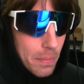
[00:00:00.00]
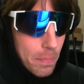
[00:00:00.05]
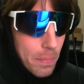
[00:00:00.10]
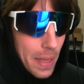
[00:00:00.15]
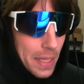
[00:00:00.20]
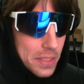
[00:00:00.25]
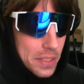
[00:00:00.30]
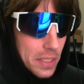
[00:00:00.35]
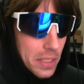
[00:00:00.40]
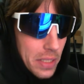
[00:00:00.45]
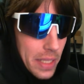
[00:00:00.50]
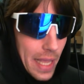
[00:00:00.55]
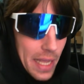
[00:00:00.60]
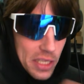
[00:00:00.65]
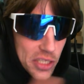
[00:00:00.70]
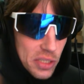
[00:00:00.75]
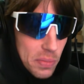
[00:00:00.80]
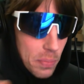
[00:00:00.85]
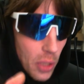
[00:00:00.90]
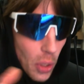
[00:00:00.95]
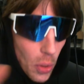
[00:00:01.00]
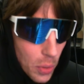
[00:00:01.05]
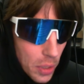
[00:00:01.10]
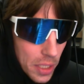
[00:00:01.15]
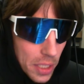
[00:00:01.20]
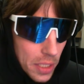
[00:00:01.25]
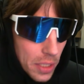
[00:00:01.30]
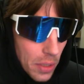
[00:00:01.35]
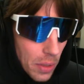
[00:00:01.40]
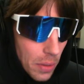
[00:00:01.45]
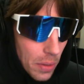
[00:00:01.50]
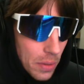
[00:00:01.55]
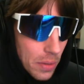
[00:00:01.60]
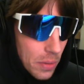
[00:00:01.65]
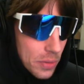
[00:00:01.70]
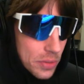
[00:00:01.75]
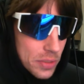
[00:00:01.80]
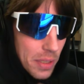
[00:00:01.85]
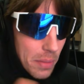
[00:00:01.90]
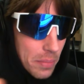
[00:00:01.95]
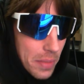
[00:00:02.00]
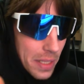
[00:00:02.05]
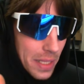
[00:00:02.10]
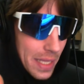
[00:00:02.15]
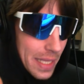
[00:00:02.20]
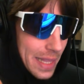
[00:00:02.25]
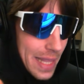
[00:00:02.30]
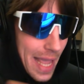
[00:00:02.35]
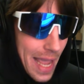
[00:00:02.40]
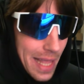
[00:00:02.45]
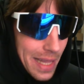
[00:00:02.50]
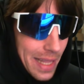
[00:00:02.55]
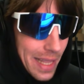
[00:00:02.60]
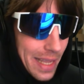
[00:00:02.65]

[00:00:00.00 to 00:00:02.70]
basically exploded or something like that.